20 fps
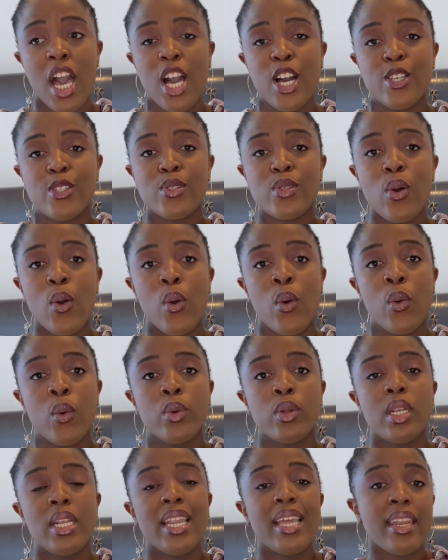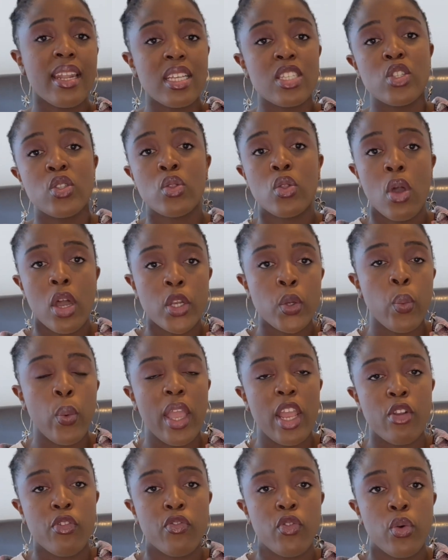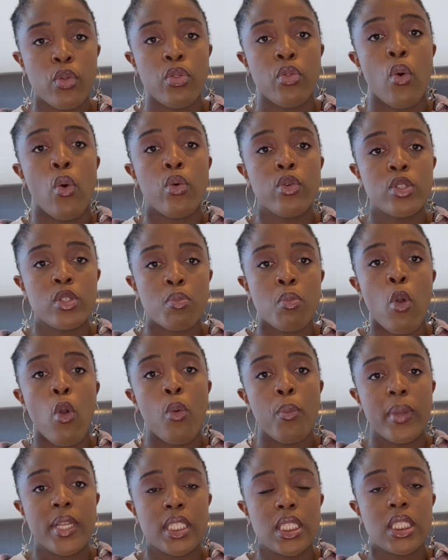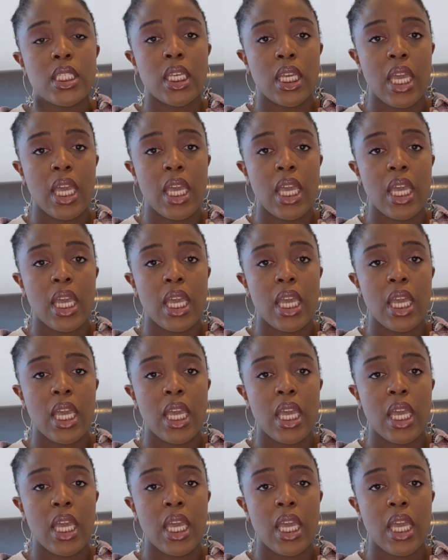So let us not wait for those moments to